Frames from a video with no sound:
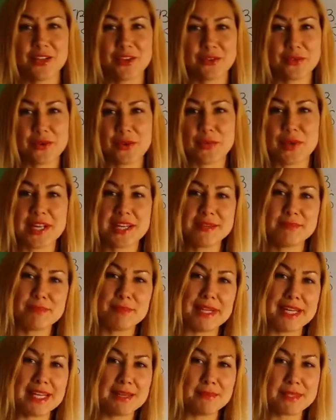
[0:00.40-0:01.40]
everyone,
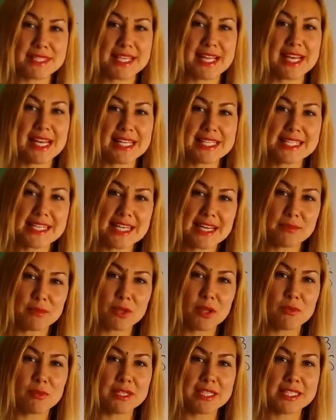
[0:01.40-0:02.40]
my name is Alessia and I'm
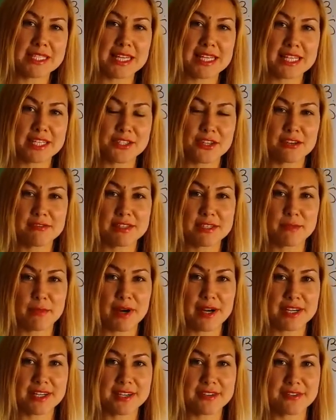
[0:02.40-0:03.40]
Global Intellect Service
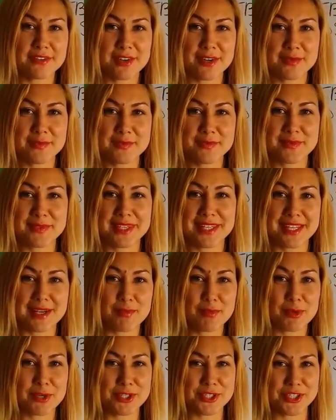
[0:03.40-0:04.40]
Partner from
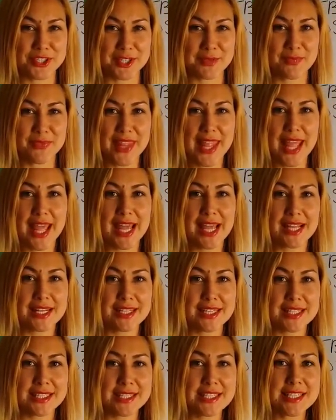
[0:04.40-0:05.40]
Portugal.
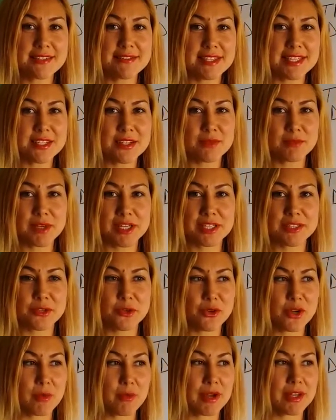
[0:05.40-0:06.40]
And in this video I'm going to
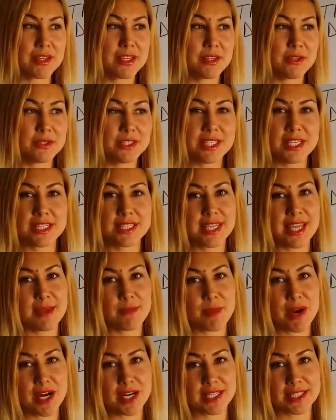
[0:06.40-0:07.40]
talk about the UDS
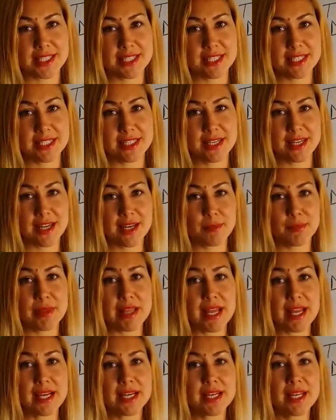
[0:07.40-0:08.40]
game marketing
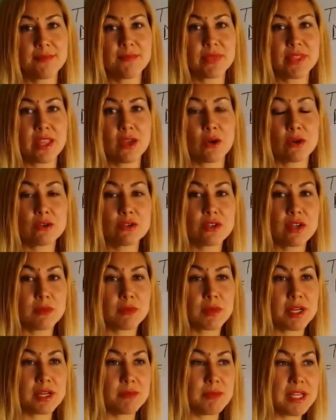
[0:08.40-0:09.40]
plan. Also I'm
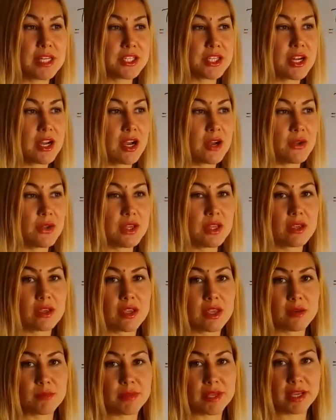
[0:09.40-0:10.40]
going to mention how you
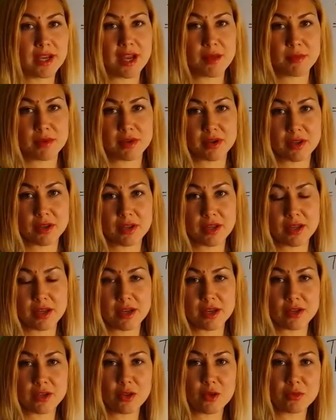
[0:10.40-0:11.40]
can become
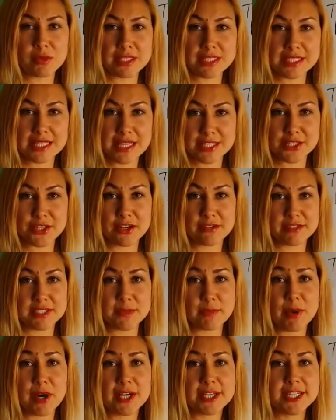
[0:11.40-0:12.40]
a Global Intellect
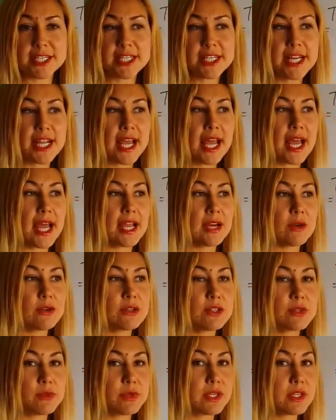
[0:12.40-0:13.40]
Service Partner, and
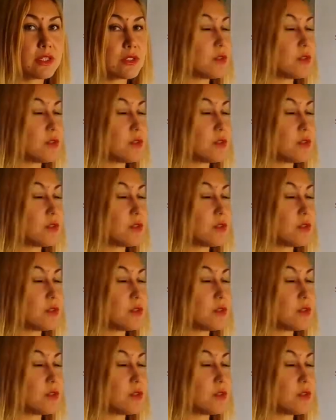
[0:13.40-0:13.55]
also we're